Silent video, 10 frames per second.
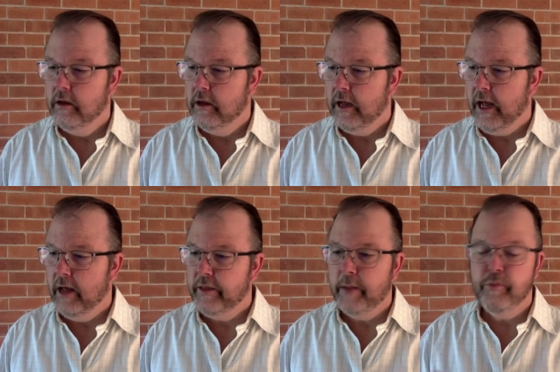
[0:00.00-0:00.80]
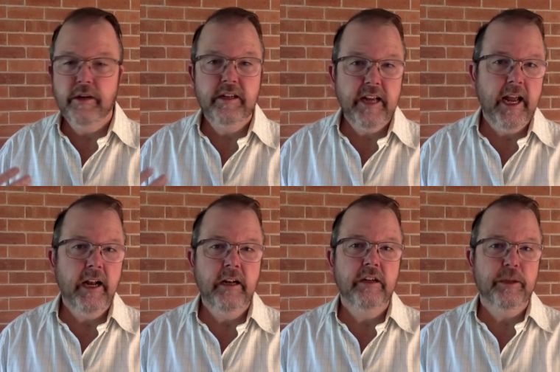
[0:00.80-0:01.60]
Uh, they
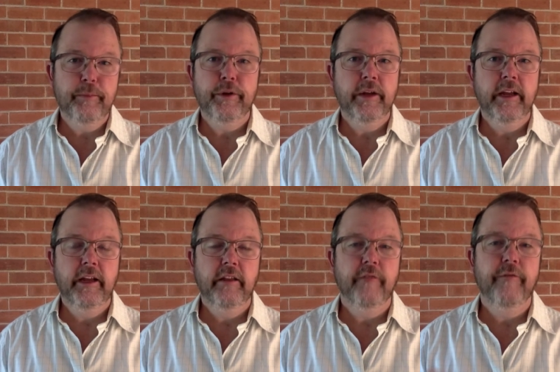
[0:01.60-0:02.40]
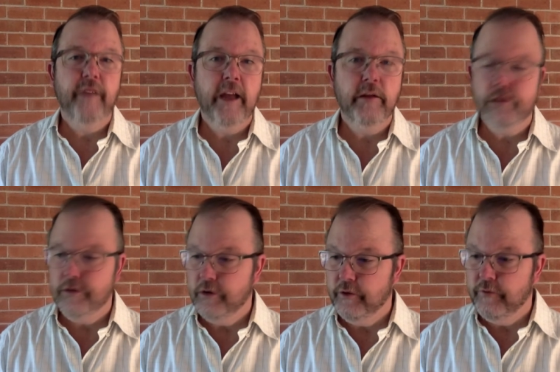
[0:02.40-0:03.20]
pretend to be the fountain
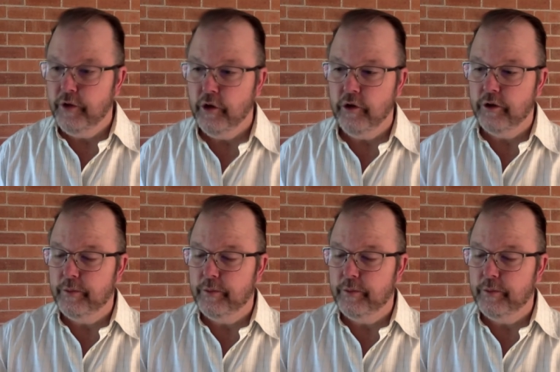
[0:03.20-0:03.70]
of youth,